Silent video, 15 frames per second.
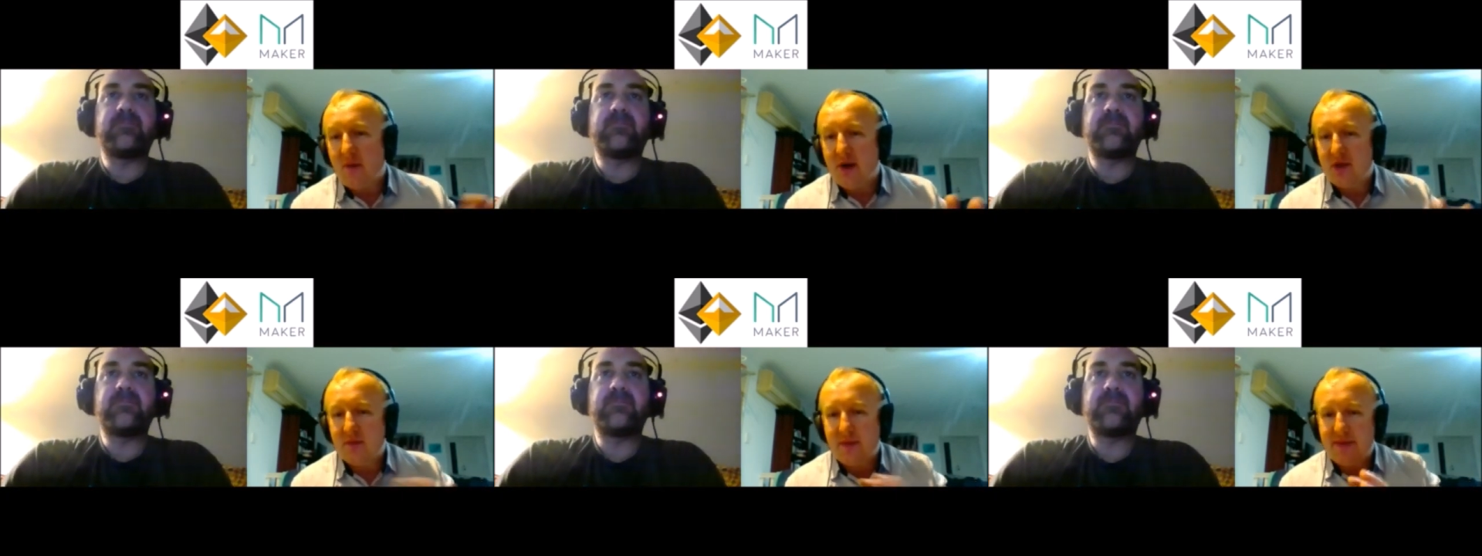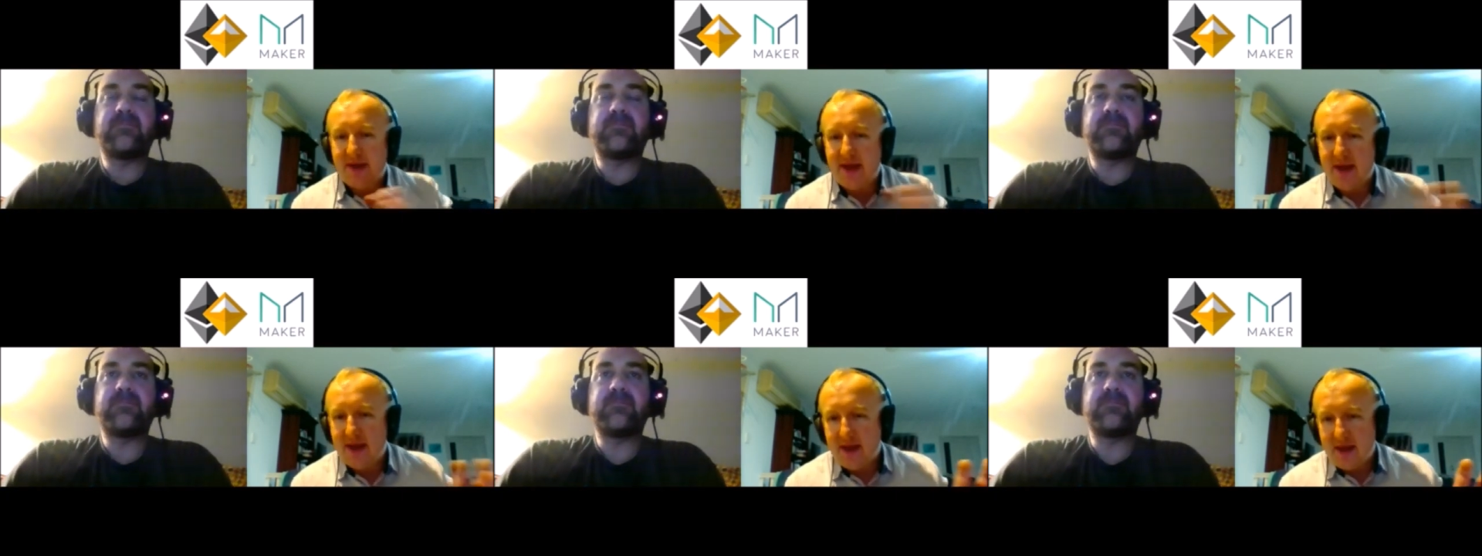Speaker 1: ones, but
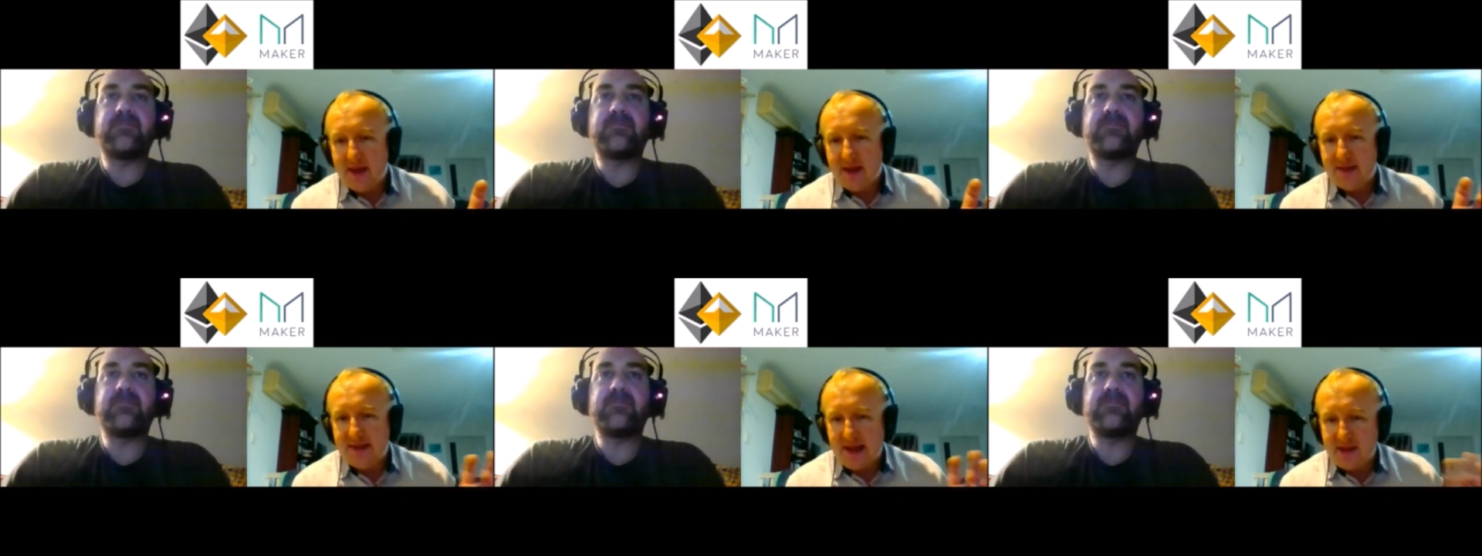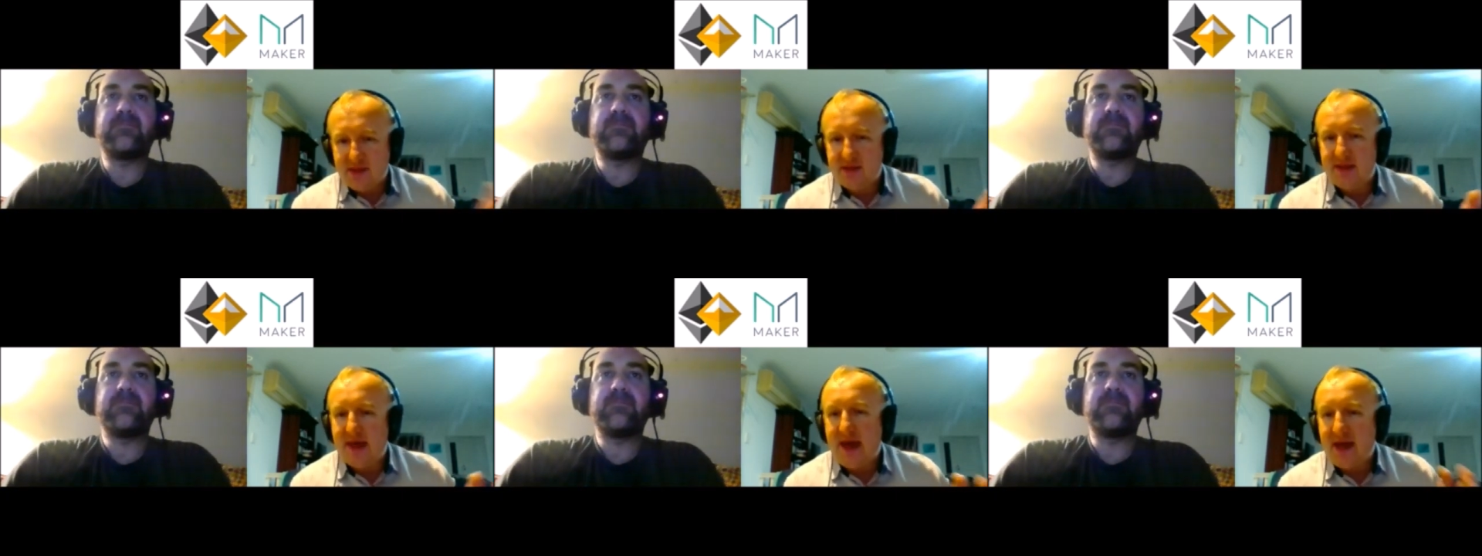
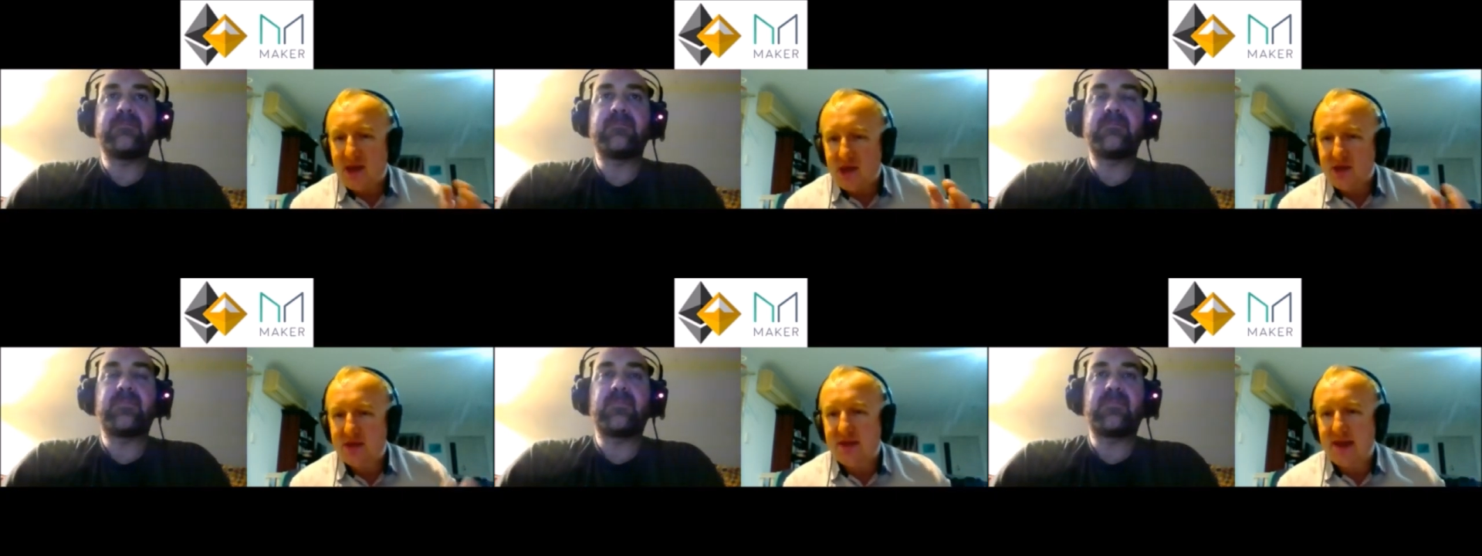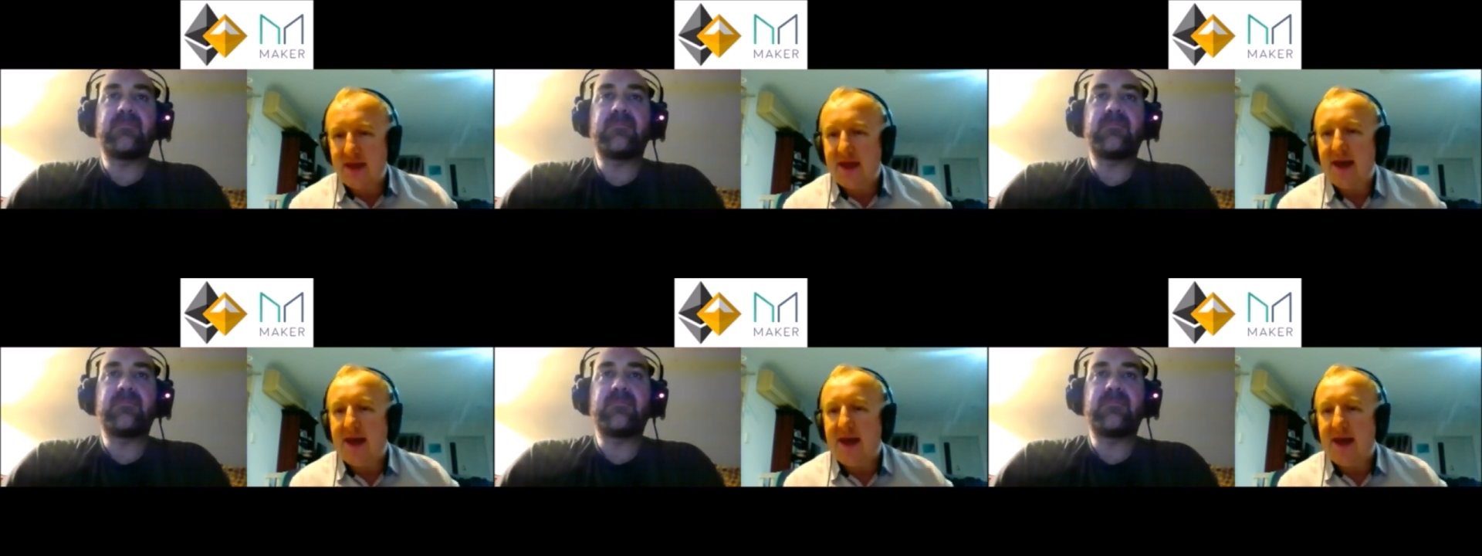that's there just in